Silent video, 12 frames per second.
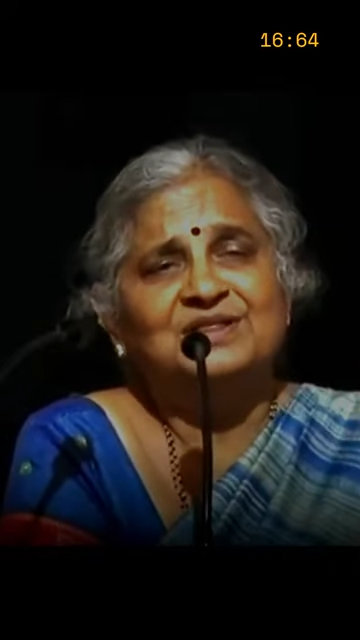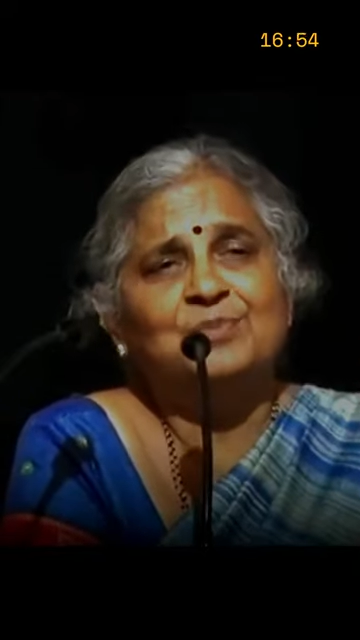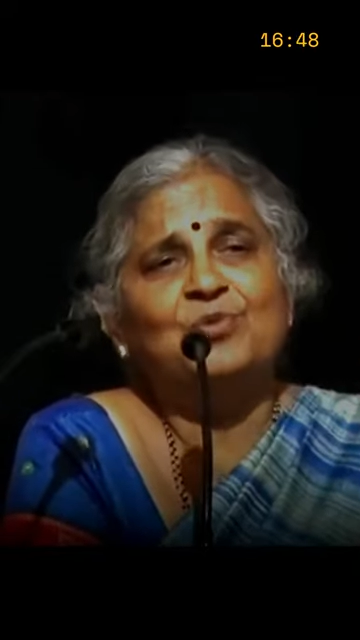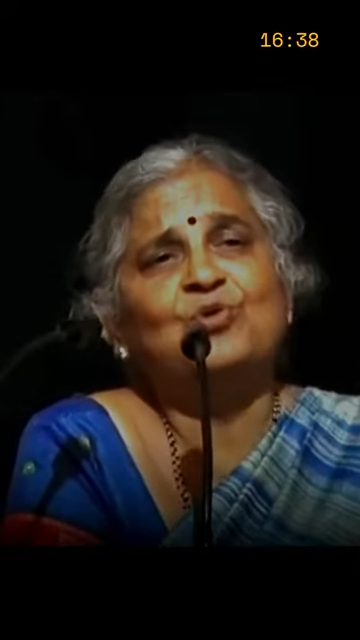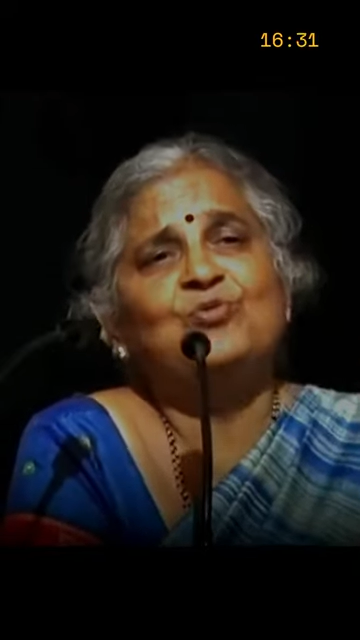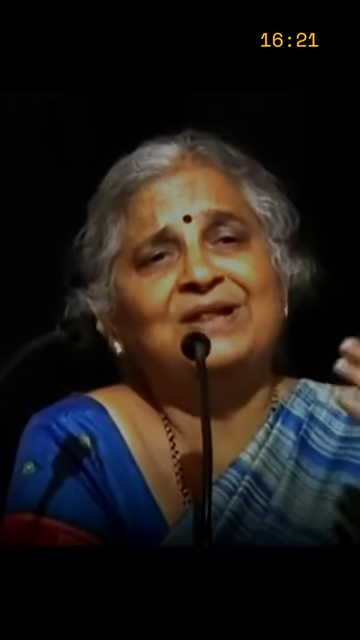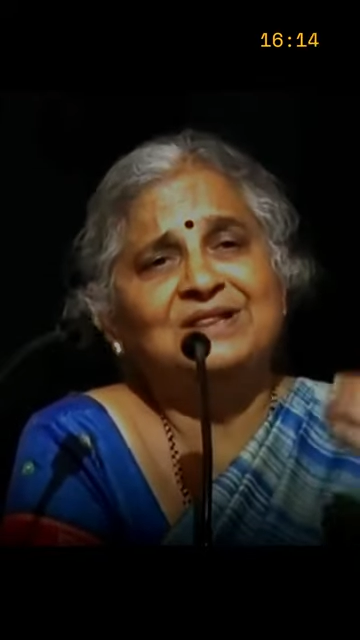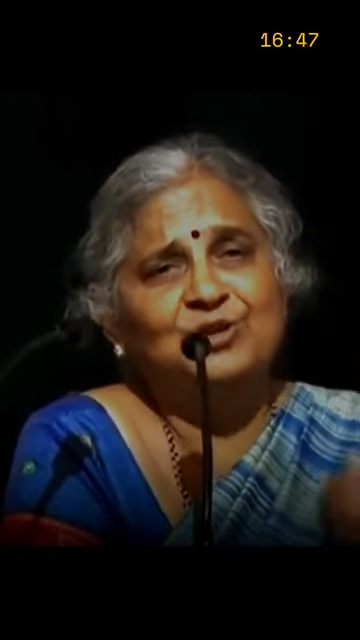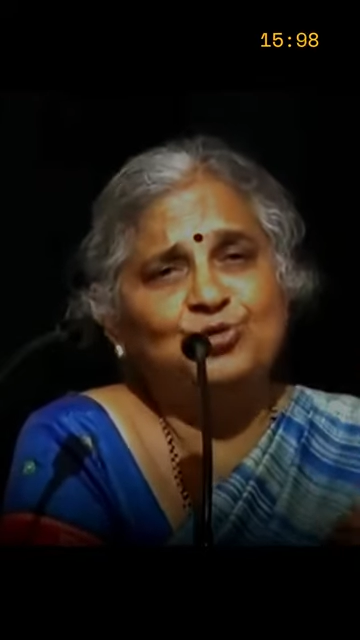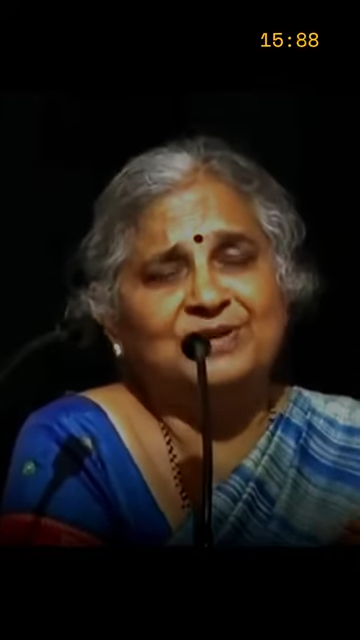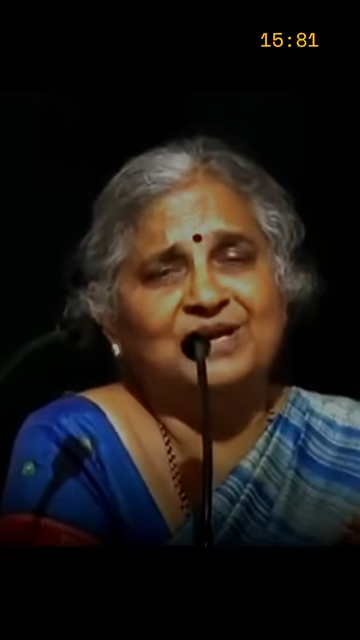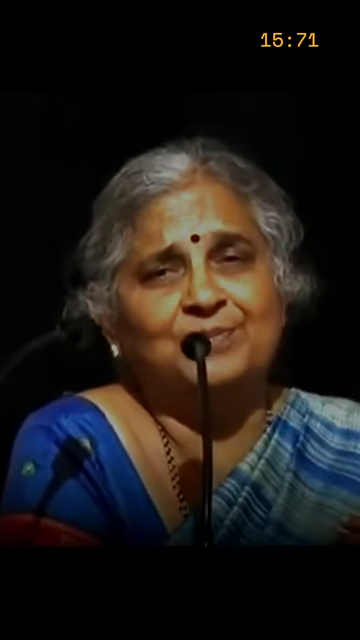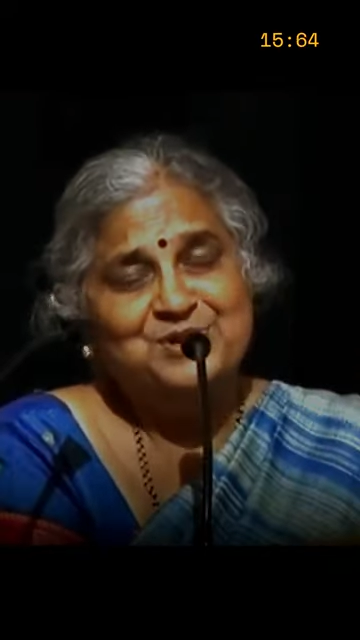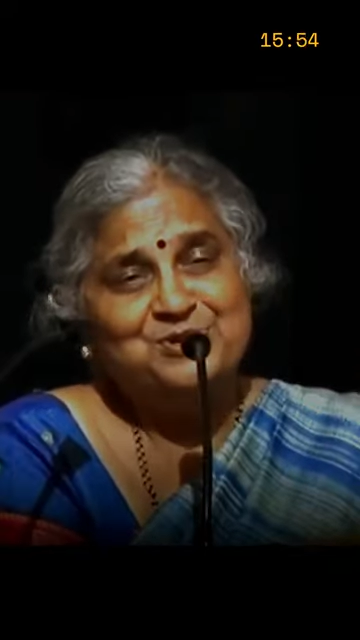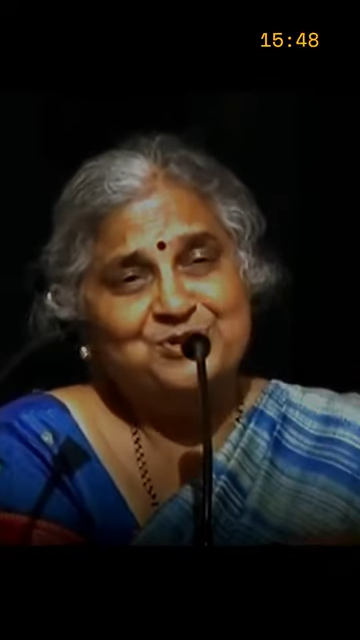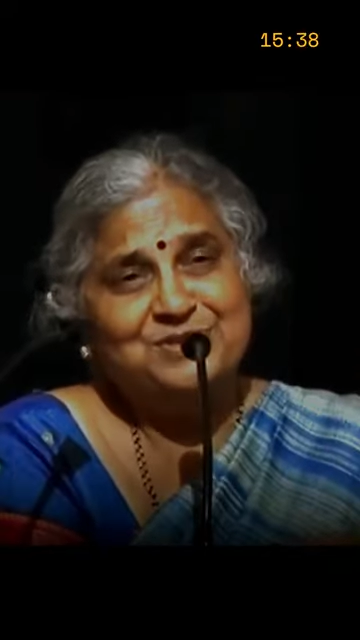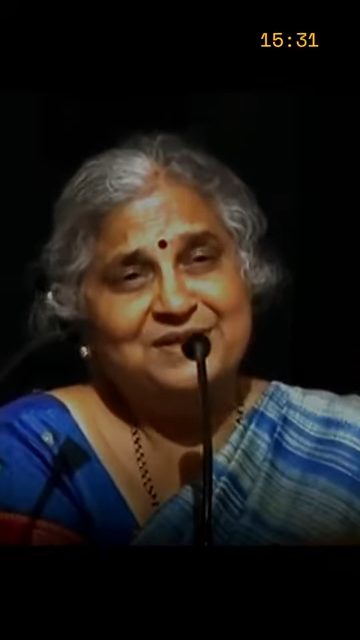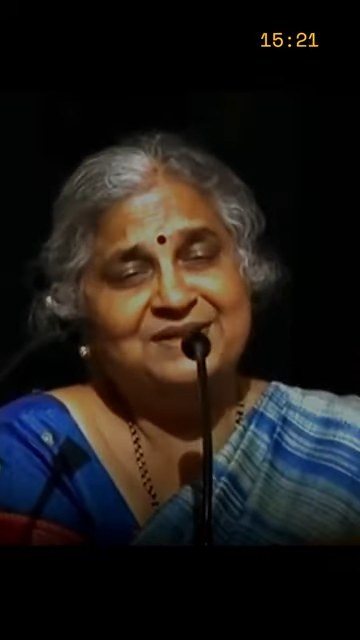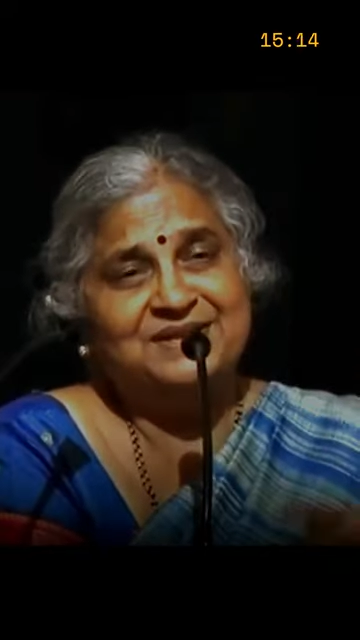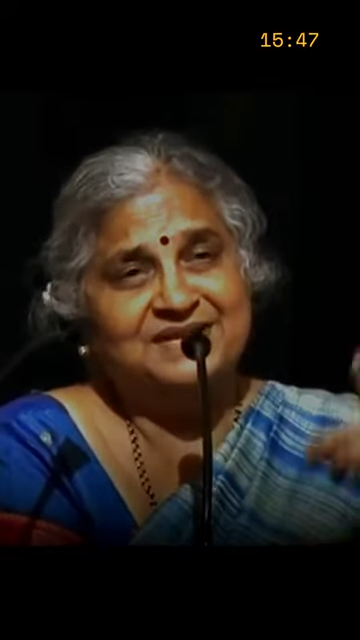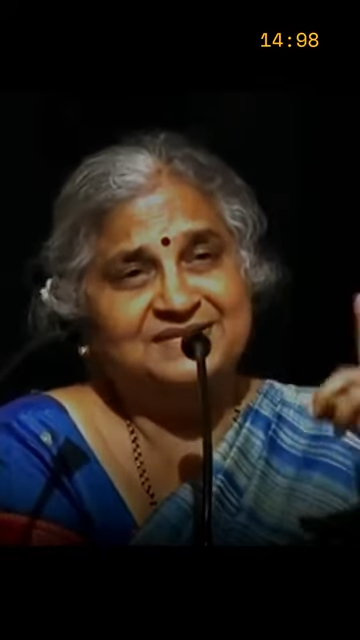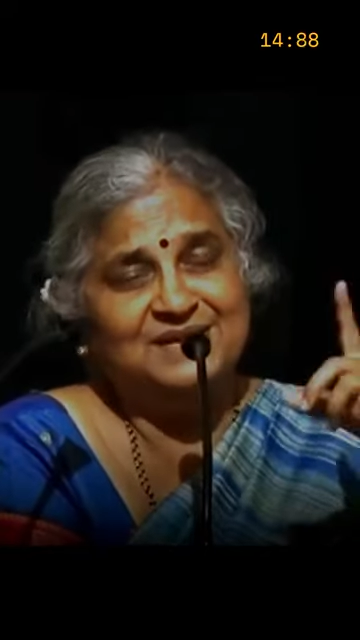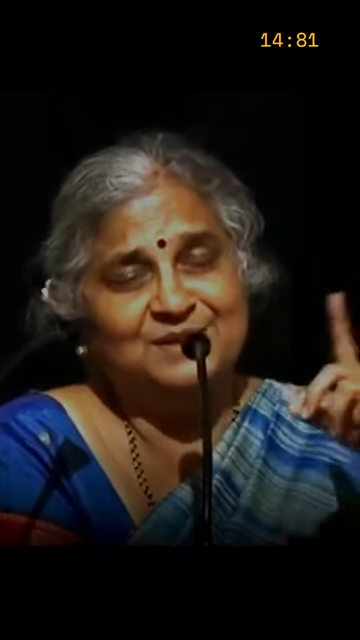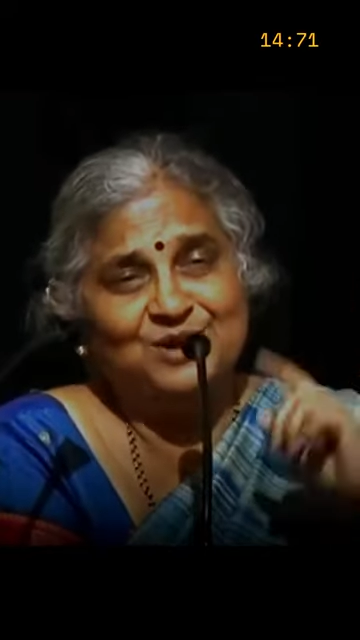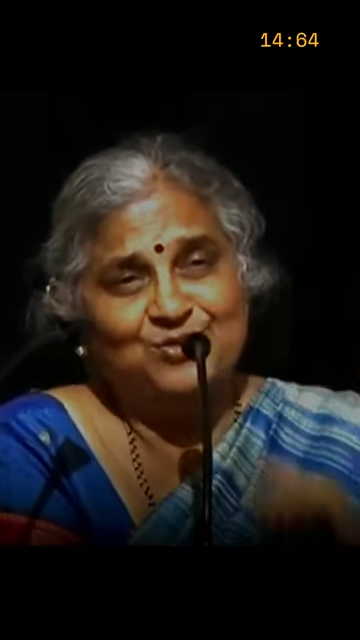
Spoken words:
the more wealthy you become. So he says, the teacher is